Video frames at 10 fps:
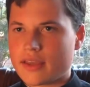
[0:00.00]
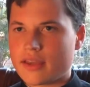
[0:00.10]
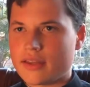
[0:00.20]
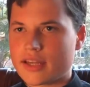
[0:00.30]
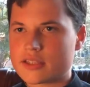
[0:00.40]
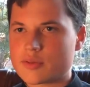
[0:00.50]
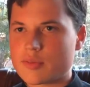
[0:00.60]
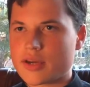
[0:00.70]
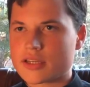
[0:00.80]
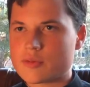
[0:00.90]
And that's been
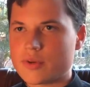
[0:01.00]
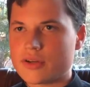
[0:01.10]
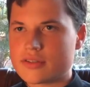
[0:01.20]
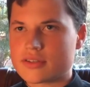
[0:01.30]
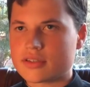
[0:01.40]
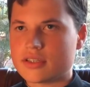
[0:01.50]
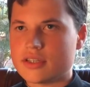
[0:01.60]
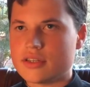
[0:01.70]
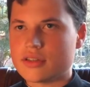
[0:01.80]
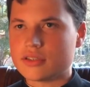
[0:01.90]
my experience
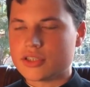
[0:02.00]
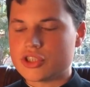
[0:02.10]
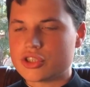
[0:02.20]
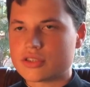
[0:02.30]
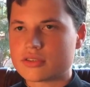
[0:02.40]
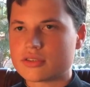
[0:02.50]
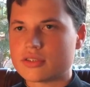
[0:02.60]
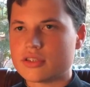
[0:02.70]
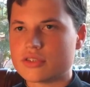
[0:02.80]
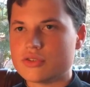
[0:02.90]
in the Legion,
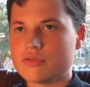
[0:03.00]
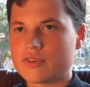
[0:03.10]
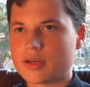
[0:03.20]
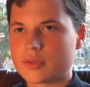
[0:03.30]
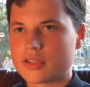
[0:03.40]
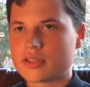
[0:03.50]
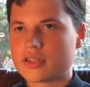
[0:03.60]
in this new family,